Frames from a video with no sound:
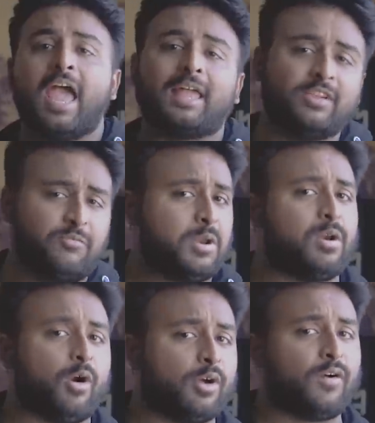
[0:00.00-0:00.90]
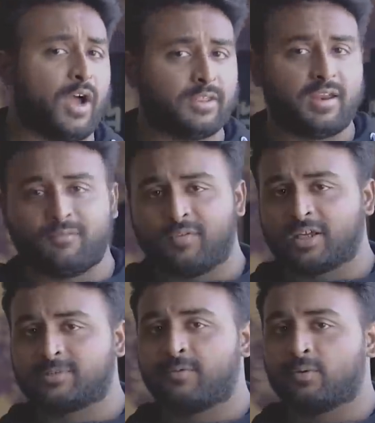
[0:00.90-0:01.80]
and there have been a lot of other
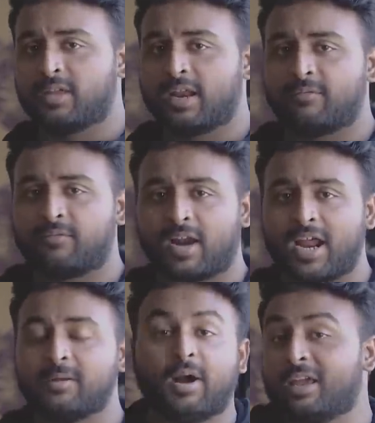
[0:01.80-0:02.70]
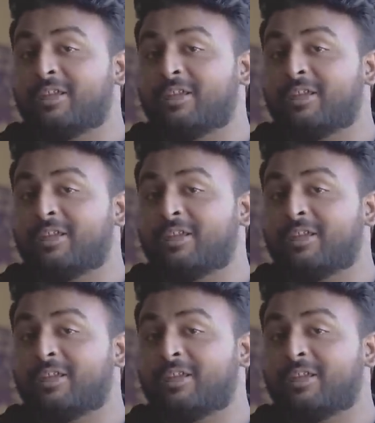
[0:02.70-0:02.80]
Infinix phone that I've tried, but